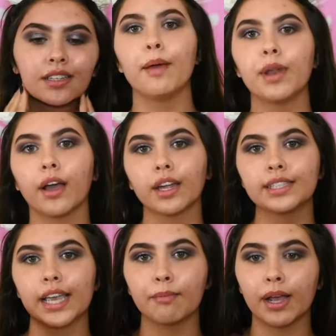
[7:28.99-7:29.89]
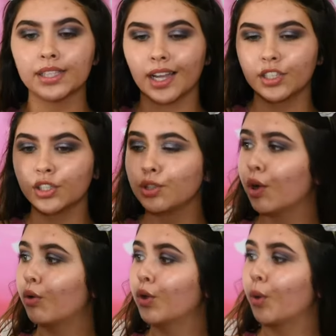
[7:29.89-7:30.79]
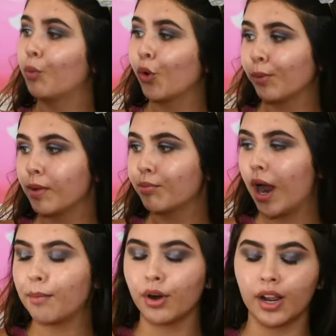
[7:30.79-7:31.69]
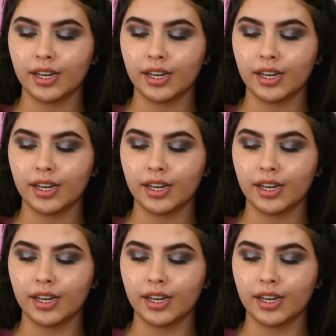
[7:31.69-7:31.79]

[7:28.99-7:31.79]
I'm now going to take my Touch and Soul No Pore Bum Primer.